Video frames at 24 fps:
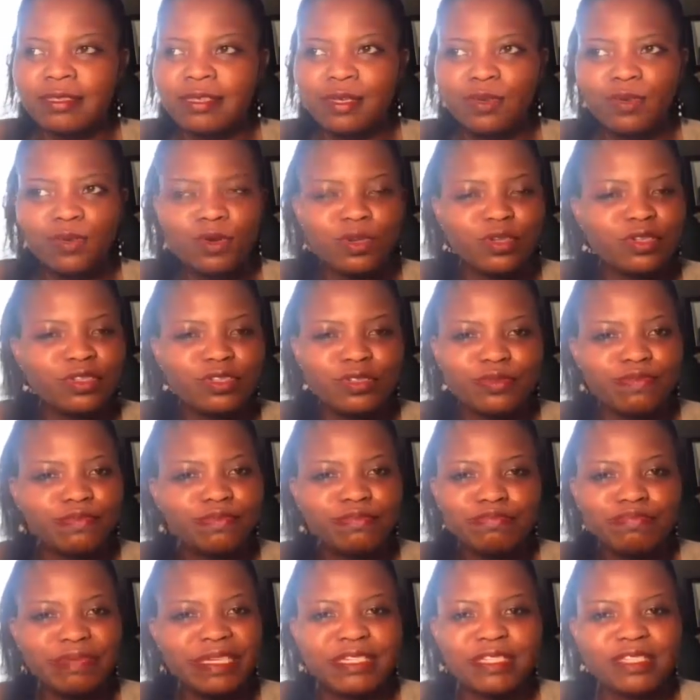It was
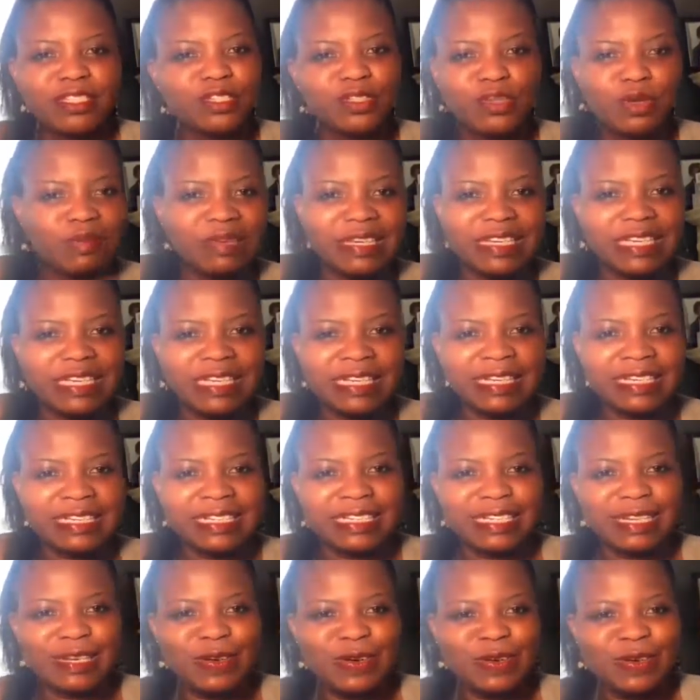built so many years
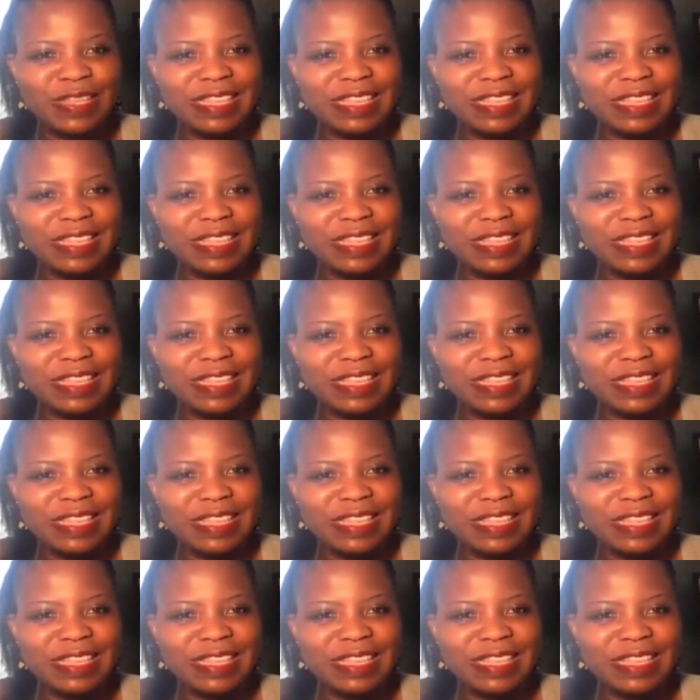ago.